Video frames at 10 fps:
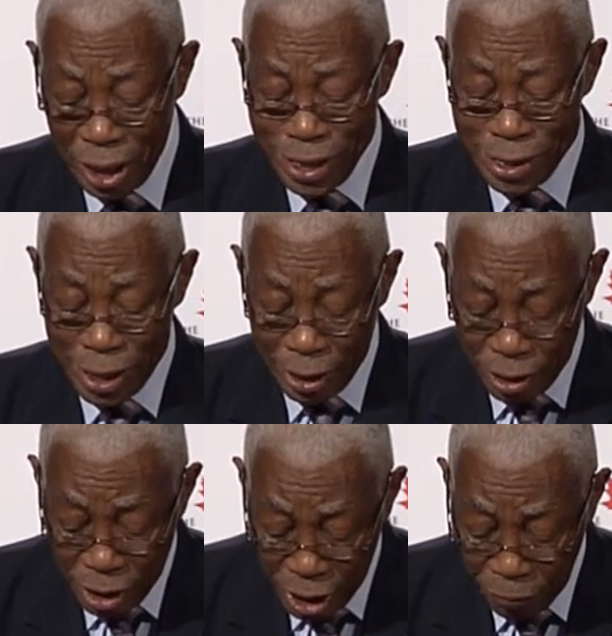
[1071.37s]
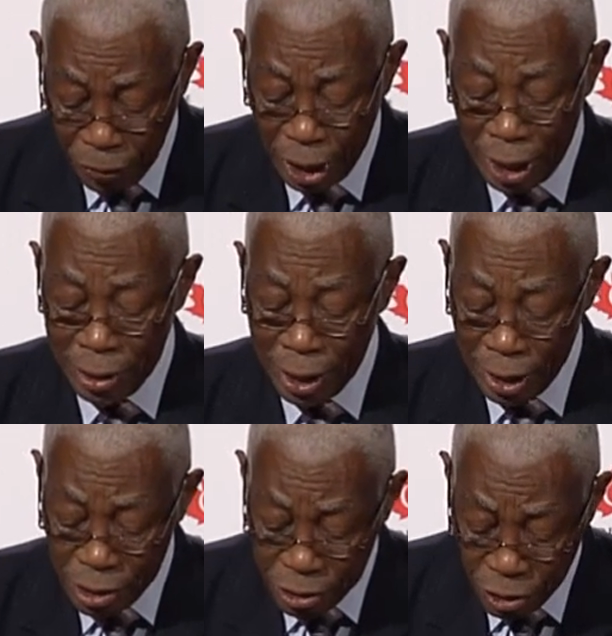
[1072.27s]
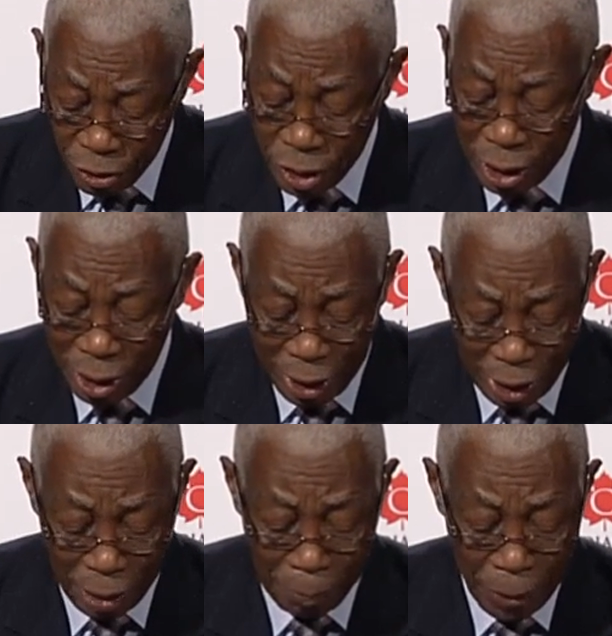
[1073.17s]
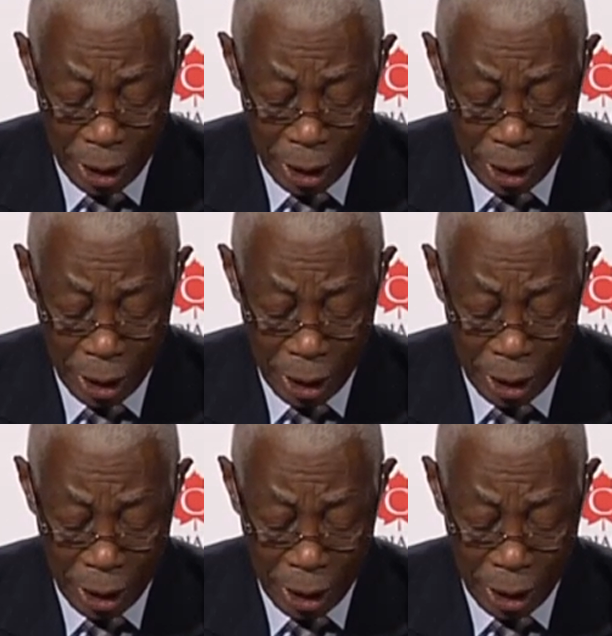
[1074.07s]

significant external help